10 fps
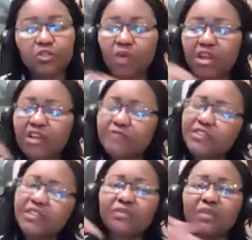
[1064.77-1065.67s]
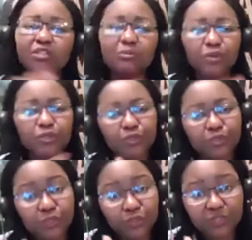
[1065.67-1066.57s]
because one of the things we are
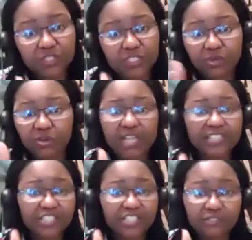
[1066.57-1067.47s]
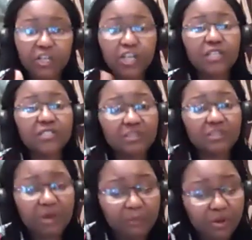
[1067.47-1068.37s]
supposed to do today or achieve is
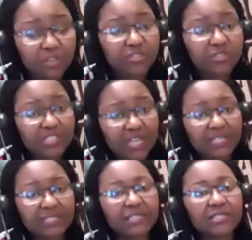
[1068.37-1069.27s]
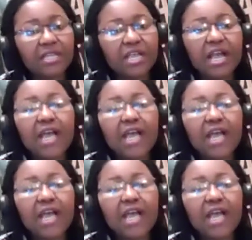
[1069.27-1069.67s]
about portion sizes.